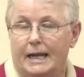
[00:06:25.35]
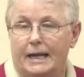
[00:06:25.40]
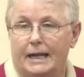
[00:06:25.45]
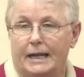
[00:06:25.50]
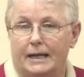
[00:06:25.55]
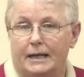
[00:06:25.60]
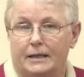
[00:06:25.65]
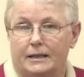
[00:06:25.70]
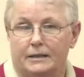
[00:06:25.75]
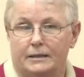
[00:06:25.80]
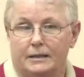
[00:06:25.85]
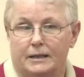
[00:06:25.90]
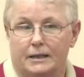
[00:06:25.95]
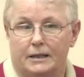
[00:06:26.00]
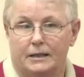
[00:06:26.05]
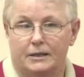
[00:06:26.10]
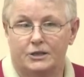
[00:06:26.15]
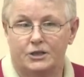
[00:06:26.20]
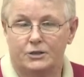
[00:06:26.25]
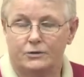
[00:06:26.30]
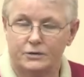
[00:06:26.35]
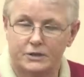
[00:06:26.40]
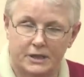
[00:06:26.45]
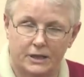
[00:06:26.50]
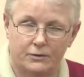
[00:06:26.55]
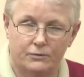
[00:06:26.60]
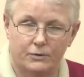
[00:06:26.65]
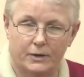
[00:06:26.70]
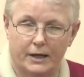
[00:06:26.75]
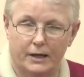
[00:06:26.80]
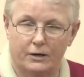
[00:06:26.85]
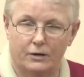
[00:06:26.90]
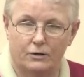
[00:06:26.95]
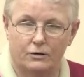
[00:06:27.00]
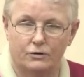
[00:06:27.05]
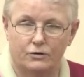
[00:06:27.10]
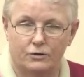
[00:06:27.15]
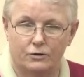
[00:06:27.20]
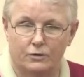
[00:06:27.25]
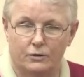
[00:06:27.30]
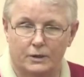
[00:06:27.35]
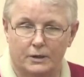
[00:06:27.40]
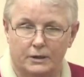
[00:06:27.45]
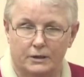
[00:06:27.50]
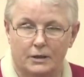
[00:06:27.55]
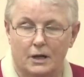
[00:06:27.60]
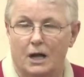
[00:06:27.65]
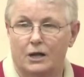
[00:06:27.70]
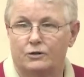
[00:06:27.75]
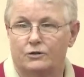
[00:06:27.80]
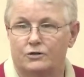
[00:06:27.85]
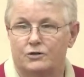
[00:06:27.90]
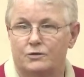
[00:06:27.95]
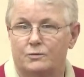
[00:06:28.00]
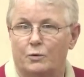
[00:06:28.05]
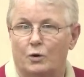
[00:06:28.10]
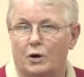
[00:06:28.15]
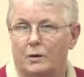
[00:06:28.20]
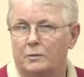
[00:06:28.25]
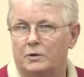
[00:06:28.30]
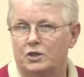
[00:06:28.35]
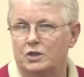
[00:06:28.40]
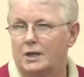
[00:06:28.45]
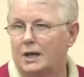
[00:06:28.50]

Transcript: And she was getting ready to go to a doctor's appointment.